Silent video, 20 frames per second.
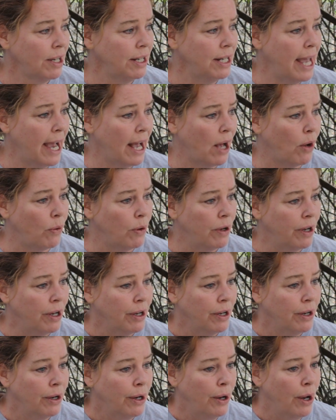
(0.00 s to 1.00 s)
Now,
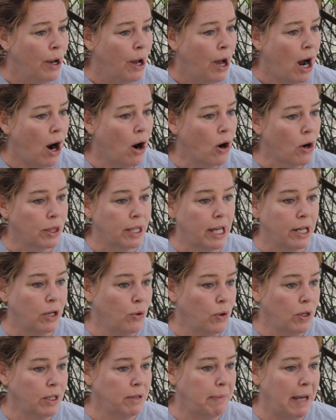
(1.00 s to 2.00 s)
are they
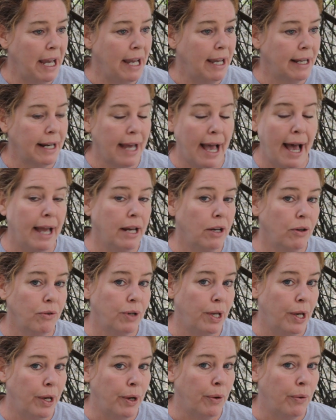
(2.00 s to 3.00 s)
going to pay it? I
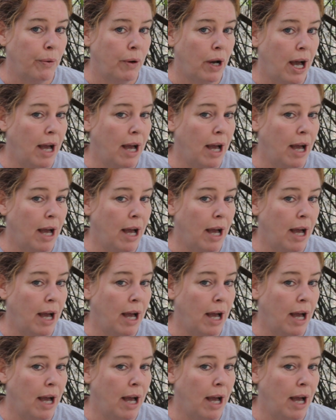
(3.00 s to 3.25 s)
don't know.